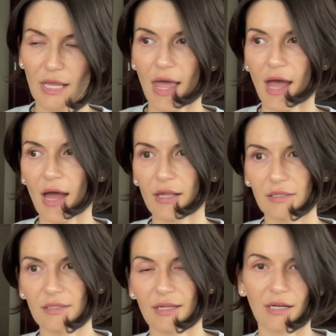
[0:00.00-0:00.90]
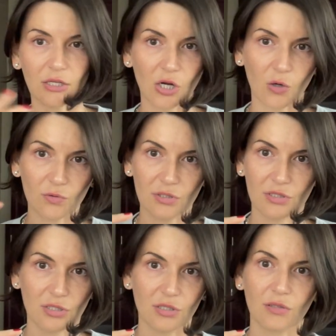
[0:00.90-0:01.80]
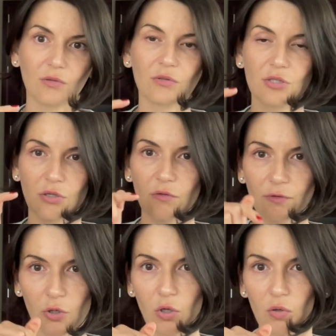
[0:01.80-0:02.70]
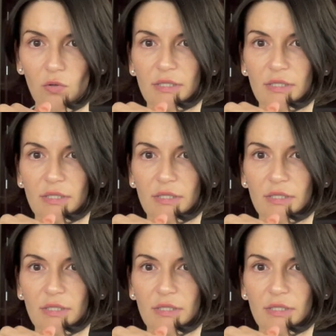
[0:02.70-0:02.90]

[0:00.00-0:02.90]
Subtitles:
and then it goes to your photos,